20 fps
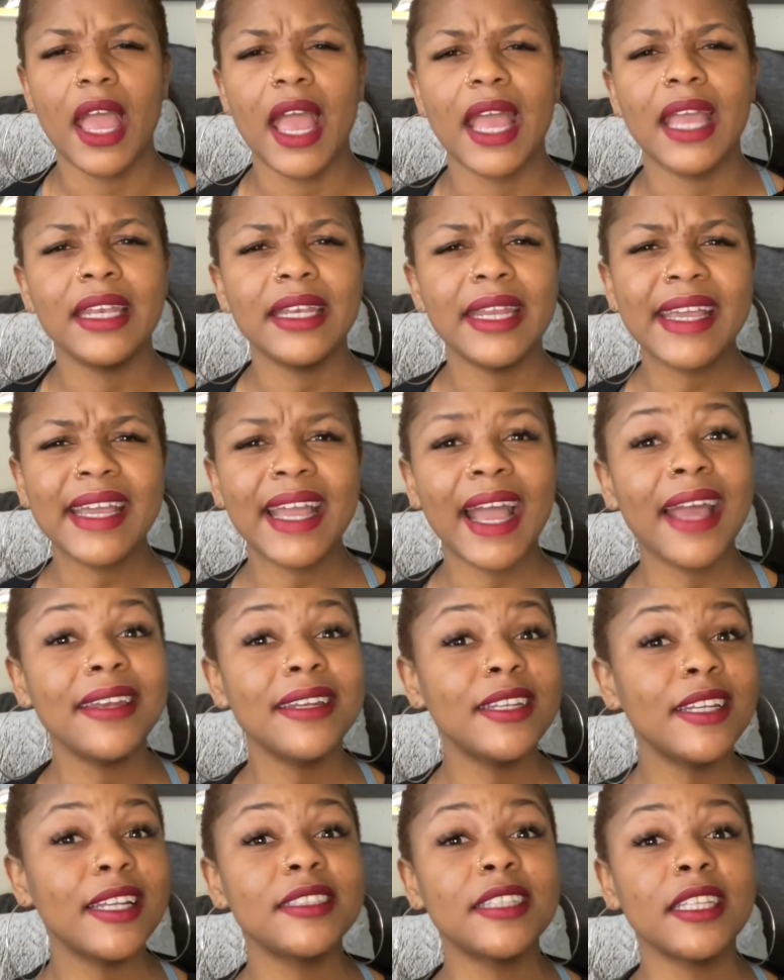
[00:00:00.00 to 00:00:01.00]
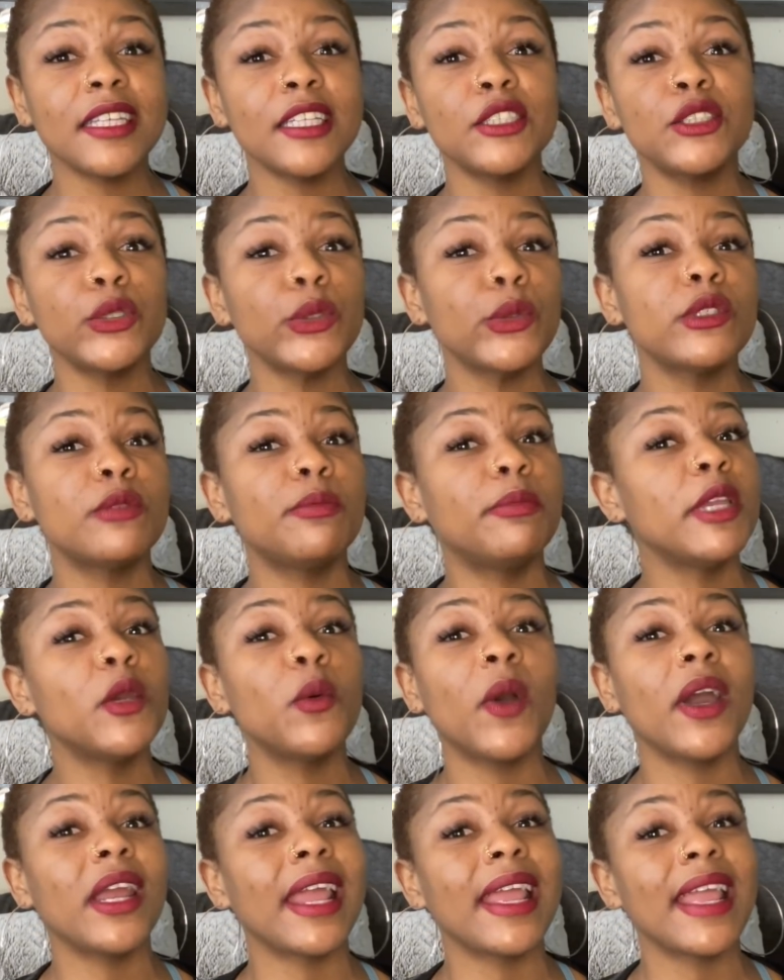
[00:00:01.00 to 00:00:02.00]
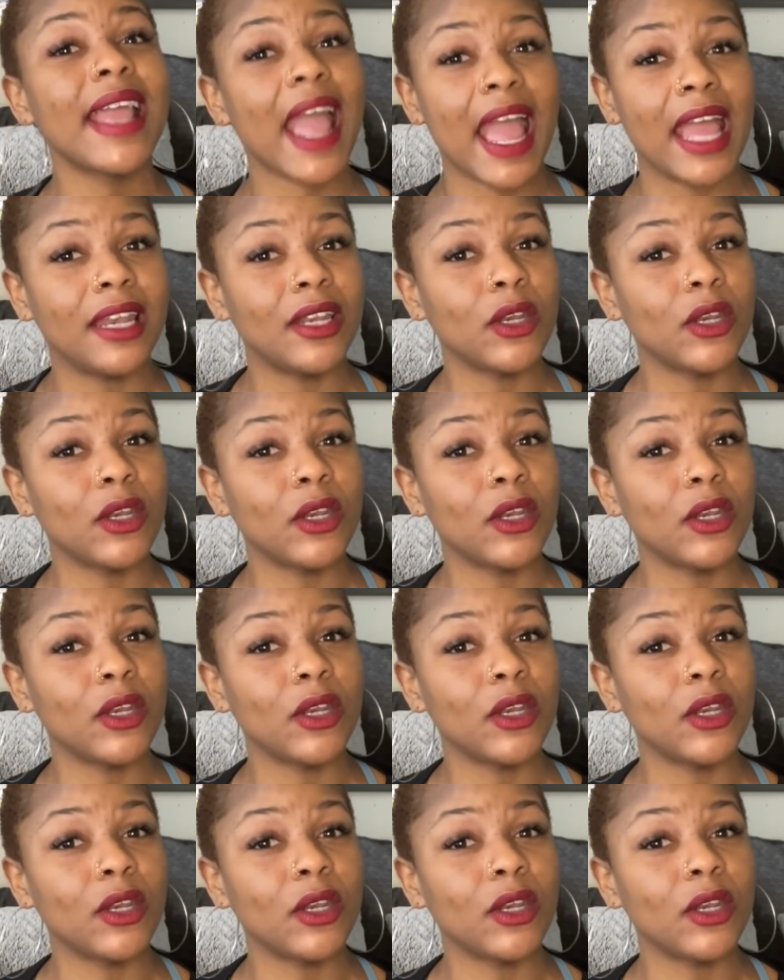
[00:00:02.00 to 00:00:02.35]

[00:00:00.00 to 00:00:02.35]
And they kind of let the issues be where they at.